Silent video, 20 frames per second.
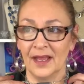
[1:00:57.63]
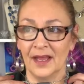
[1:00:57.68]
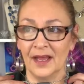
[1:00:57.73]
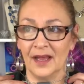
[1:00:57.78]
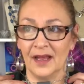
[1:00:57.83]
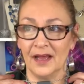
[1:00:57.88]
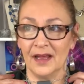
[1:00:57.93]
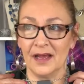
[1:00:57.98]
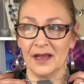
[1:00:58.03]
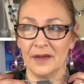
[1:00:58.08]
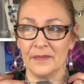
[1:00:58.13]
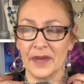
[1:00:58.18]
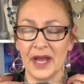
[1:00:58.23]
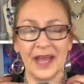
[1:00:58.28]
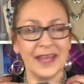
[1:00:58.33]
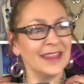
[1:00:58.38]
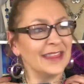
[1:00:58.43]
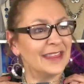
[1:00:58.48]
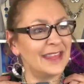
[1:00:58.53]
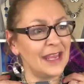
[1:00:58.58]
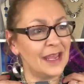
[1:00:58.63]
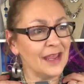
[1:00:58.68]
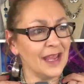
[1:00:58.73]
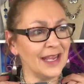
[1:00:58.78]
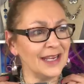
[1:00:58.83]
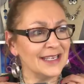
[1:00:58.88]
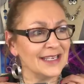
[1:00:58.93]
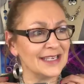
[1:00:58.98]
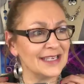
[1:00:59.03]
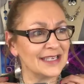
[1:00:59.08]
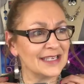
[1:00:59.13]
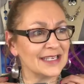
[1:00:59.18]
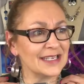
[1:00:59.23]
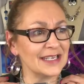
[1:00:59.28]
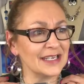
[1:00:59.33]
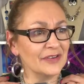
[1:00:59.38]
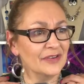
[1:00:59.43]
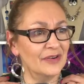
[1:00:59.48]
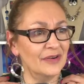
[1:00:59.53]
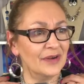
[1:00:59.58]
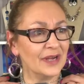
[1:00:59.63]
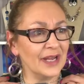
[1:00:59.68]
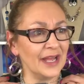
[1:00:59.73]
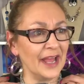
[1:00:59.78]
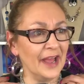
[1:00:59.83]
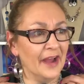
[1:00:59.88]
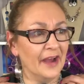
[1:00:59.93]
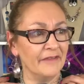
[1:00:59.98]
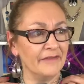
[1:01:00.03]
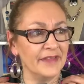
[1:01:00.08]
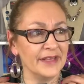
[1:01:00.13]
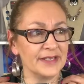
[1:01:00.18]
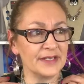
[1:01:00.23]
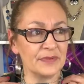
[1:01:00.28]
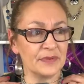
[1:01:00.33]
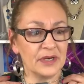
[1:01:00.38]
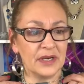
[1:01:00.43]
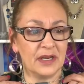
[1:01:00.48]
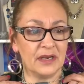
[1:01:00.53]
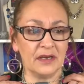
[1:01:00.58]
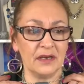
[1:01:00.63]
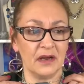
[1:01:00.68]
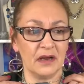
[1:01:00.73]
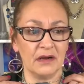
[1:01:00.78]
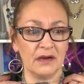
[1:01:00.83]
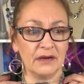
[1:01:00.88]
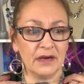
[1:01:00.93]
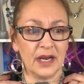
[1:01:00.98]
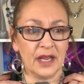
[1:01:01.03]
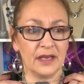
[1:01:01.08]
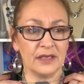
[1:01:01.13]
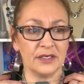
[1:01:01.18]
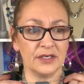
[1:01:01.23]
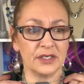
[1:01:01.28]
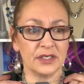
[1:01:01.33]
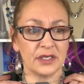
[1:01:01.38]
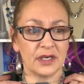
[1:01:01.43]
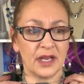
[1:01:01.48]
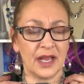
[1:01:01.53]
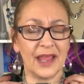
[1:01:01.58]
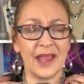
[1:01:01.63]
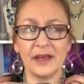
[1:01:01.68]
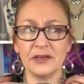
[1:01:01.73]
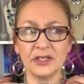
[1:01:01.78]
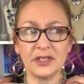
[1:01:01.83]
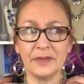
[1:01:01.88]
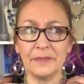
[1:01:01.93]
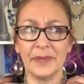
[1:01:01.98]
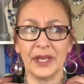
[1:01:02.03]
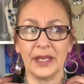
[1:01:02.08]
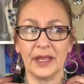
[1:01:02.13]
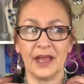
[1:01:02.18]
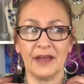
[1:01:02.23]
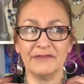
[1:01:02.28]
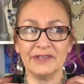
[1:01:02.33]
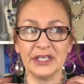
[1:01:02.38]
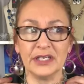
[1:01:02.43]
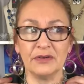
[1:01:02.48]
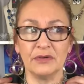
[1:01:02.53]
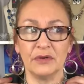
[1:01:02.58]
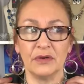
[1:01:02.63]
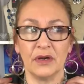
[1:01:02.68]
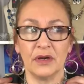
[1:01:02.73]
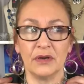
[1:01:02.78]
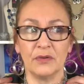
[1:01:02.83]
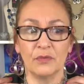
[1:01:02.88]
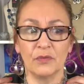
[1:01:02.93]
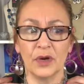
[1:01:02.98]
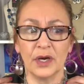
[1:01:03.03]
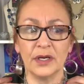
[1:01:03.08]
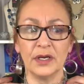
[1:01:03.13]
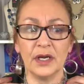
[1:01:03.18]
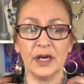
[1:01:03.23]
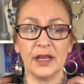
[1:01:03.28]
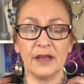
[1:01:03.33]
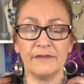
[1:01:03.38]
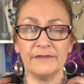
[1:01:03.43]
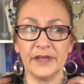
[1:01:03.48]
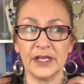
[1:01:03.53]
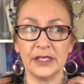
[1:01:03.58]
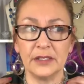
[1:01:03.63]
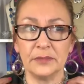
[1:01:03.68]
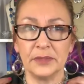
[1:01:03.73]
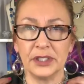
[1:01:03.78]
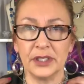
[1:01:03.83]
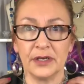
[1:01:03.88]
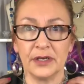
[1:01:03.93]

Um, I think I still have this one in orange. I actually might have it in one available